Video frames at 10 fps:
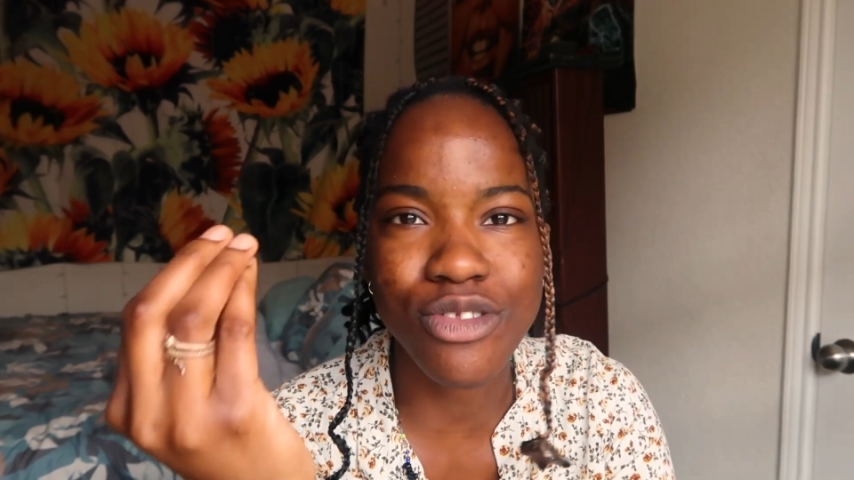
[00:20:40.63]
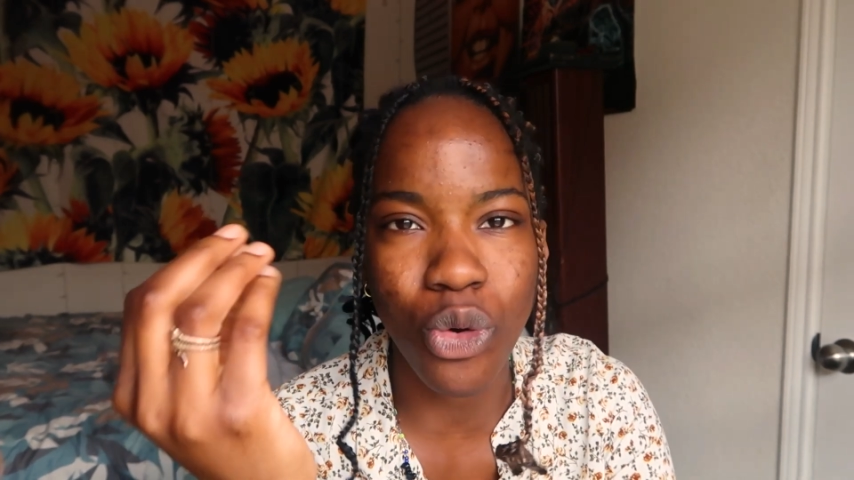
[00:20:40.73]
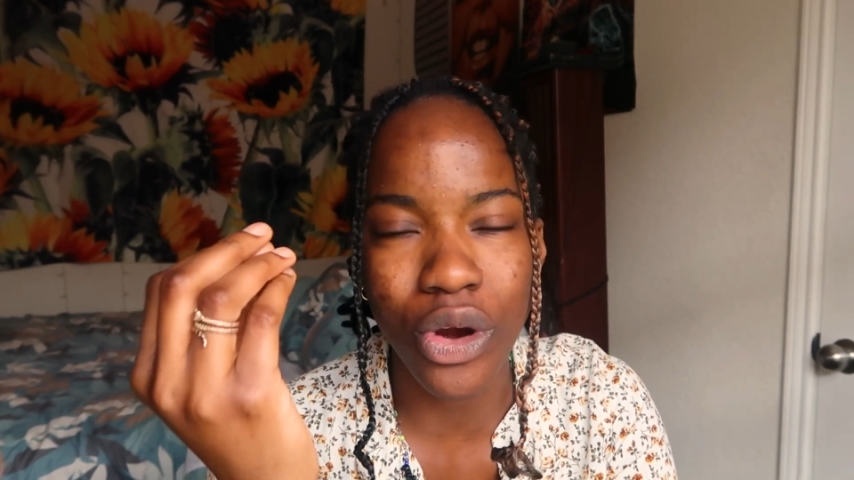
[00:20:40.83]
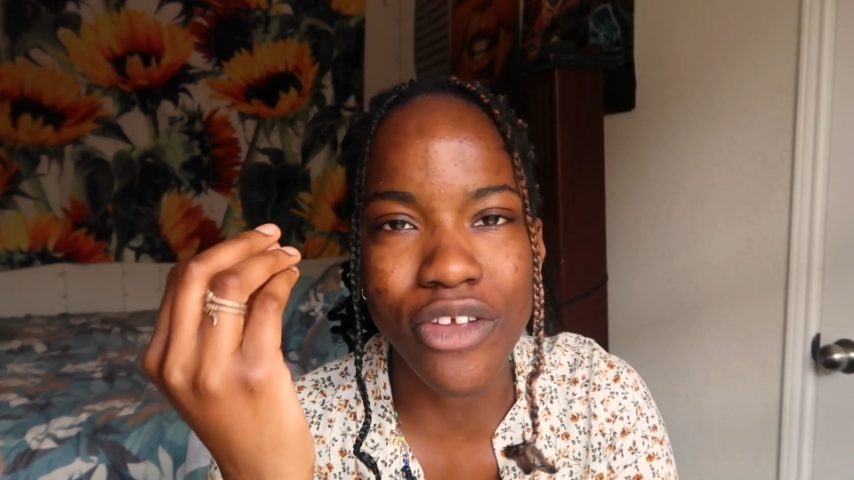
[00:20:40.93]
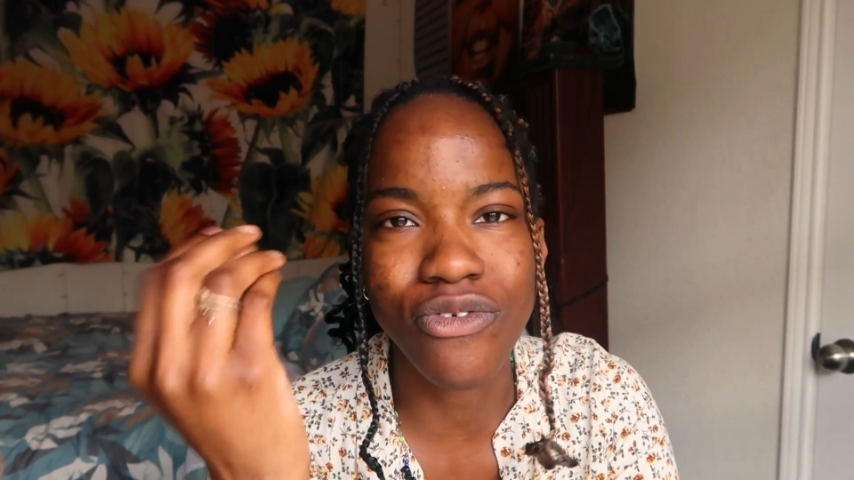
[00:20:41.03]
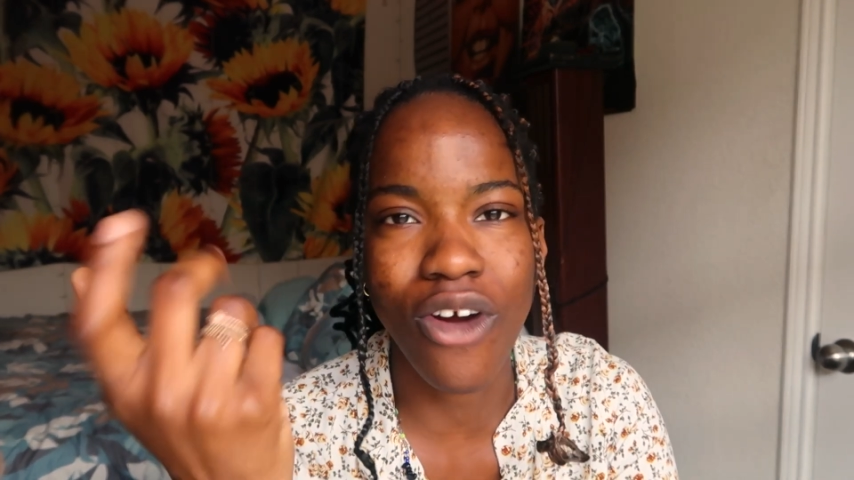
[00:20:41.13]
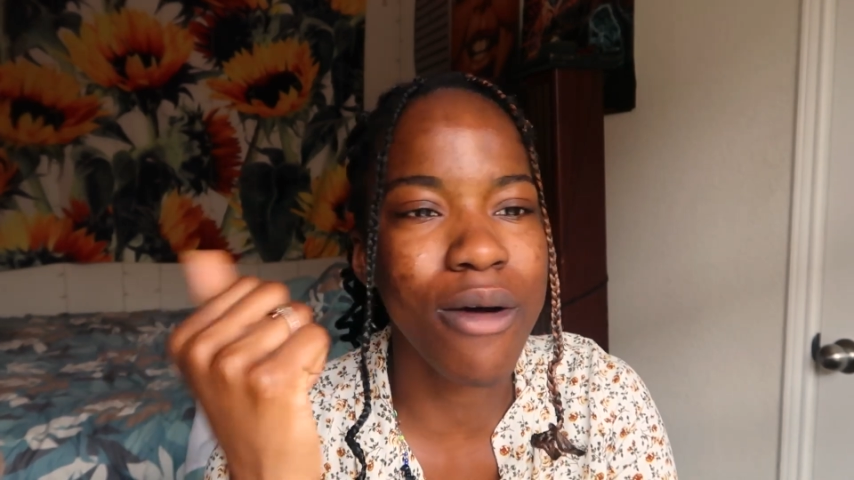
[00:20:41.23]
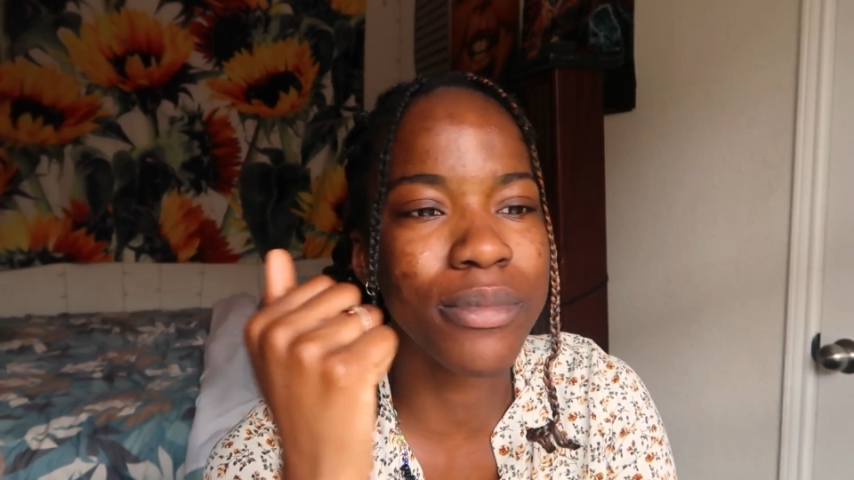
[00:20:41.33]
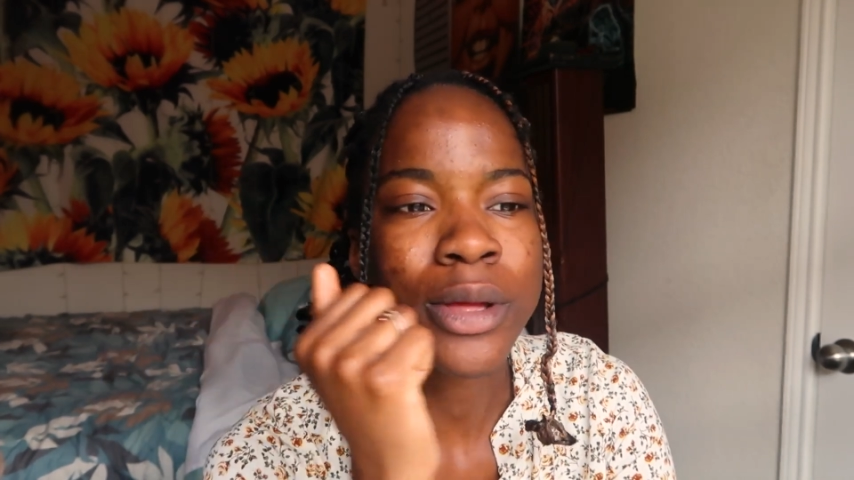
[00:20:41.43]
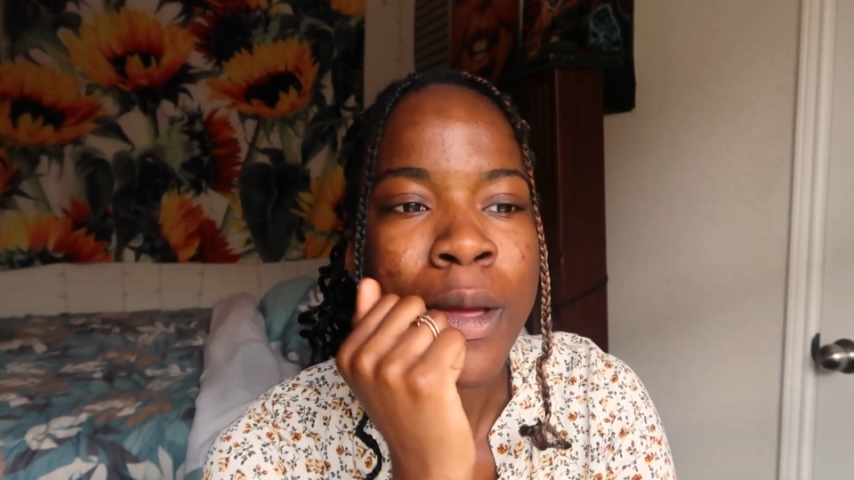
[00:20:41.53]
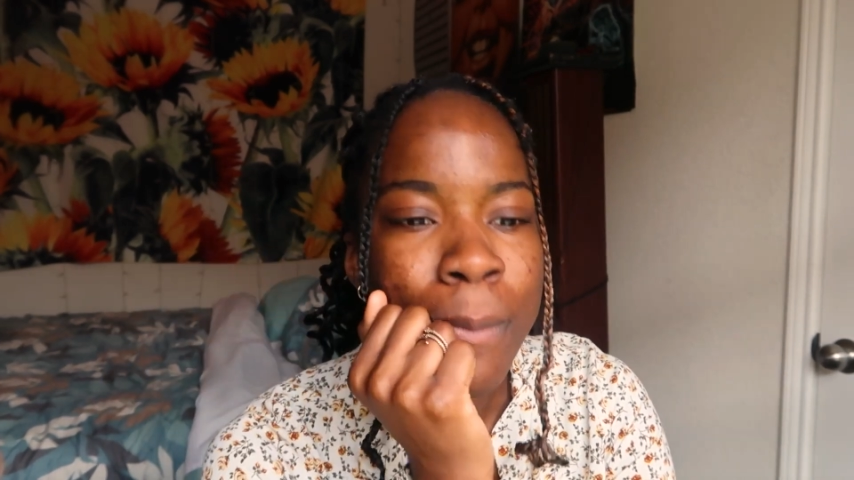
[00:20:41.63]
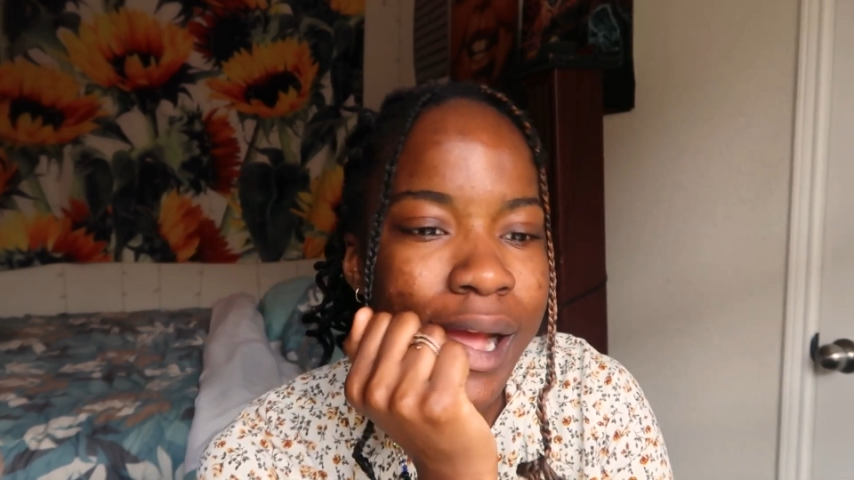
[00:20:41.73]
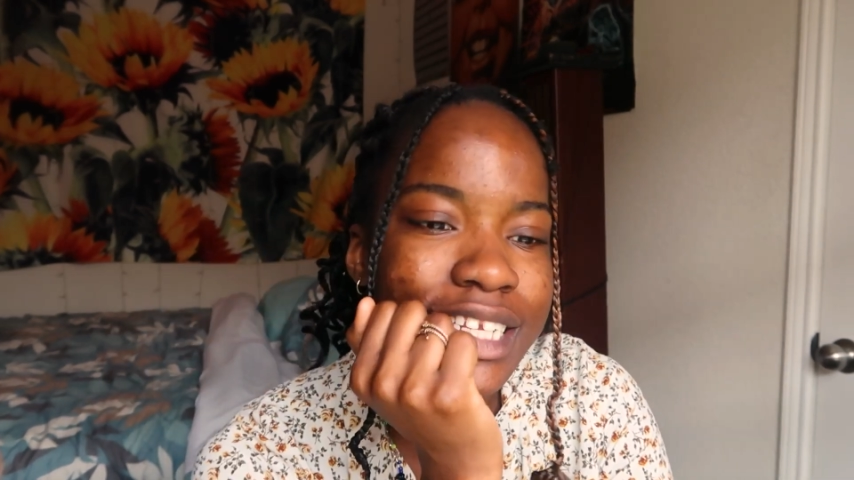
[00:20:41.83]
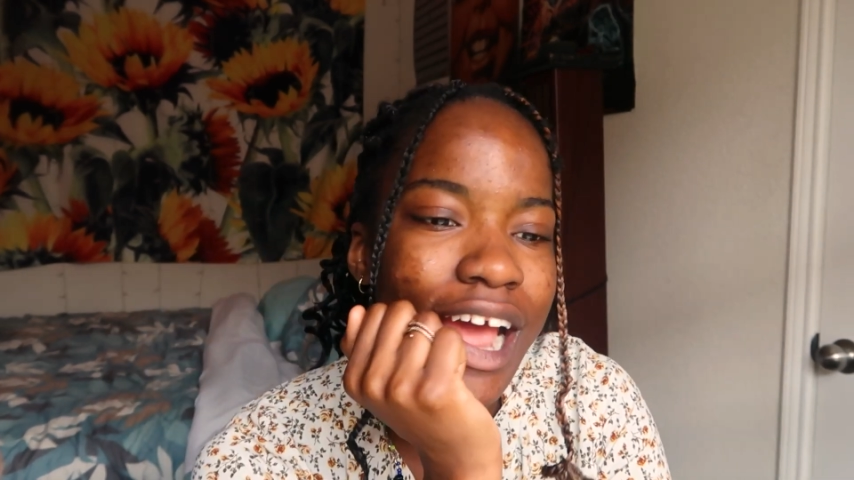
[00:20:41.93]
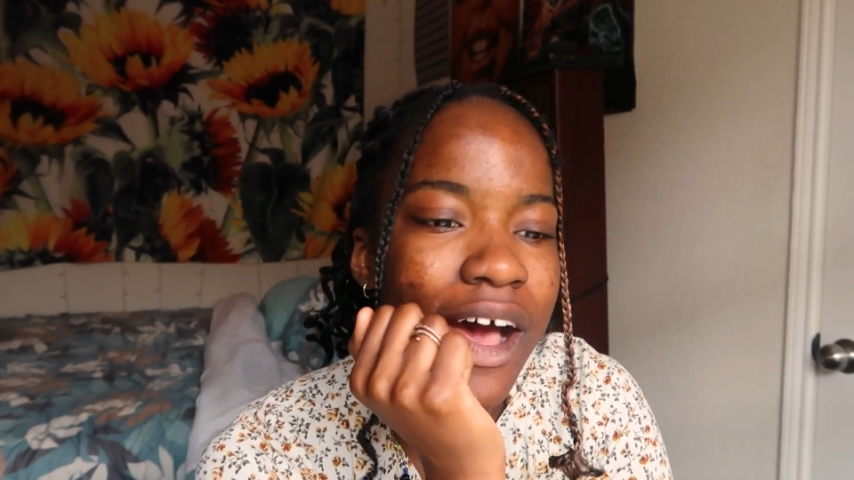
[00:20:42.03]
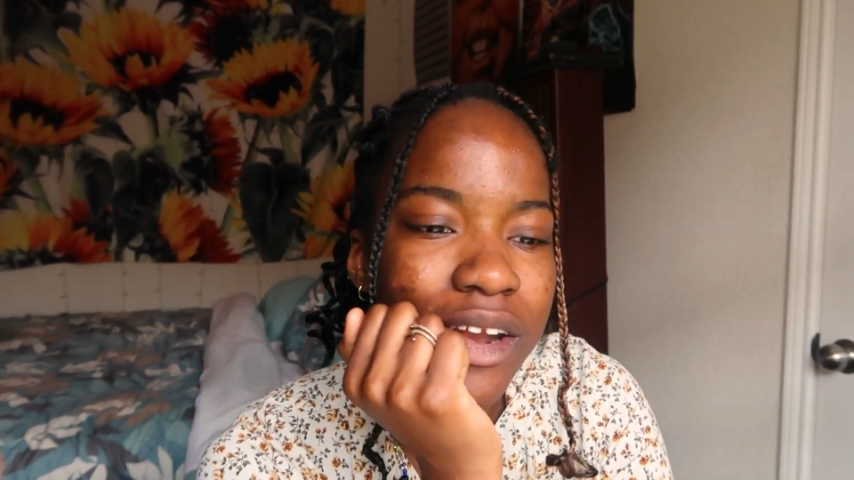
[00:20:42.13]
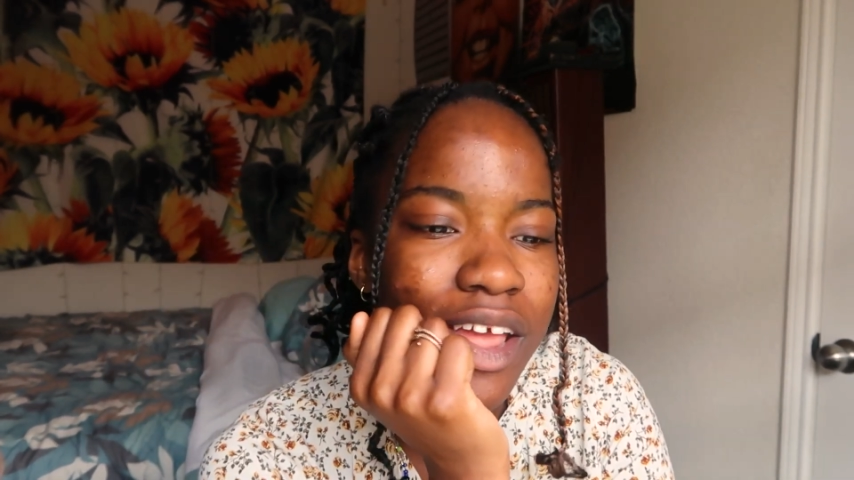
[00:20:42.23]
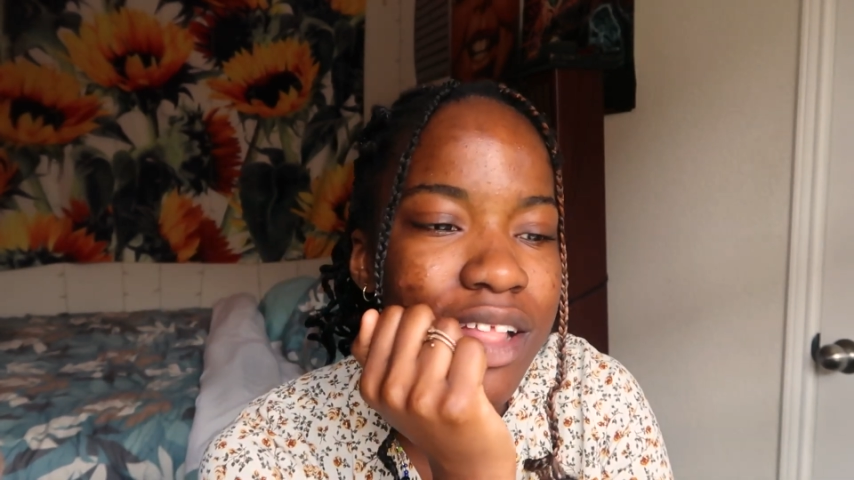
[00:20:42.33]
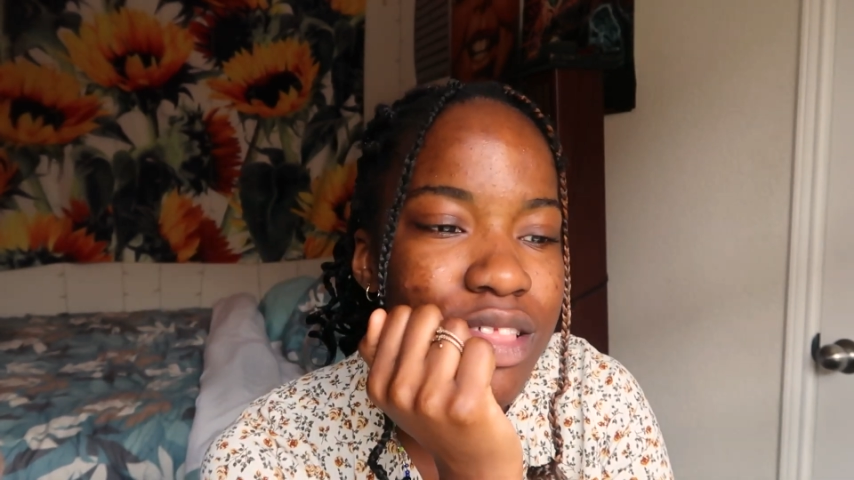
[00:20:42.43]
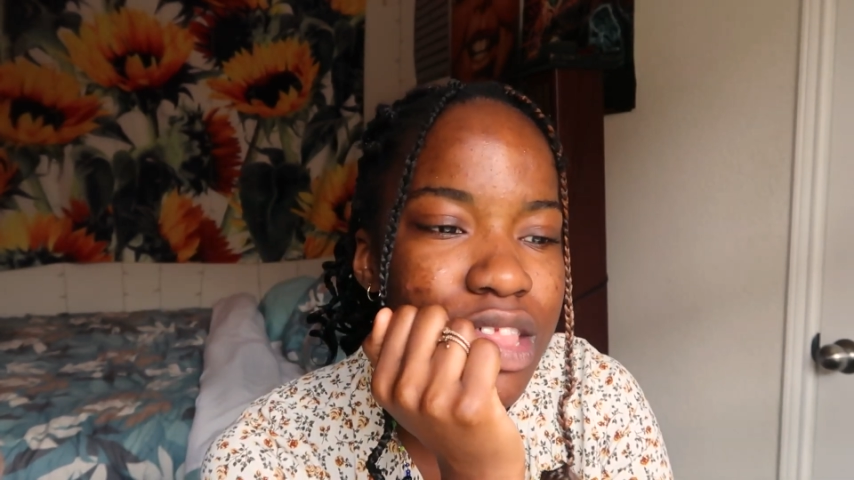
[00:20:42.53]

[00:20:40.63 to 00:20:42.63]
stories from my childhood.